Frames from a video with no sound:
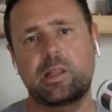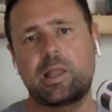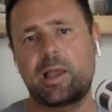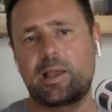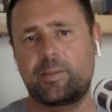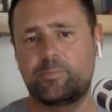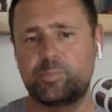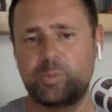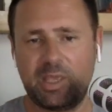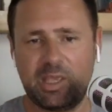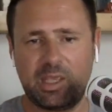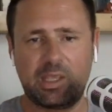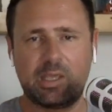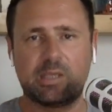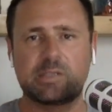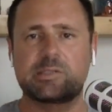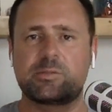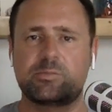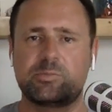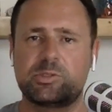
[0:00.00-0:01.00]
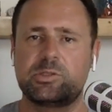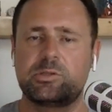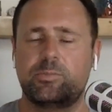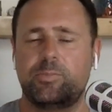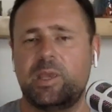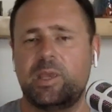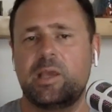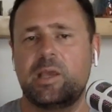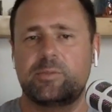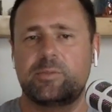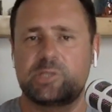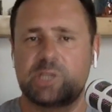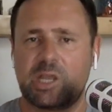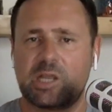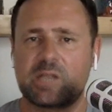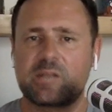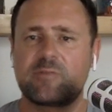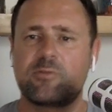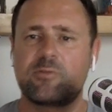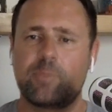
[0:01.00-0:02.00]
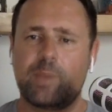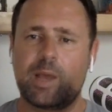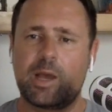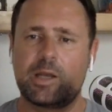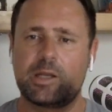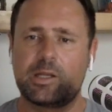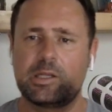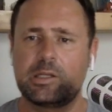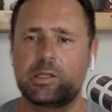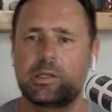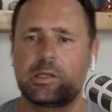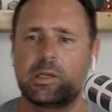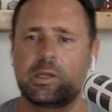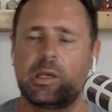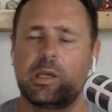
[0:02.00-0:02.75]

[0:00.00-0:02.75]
like being objective about it?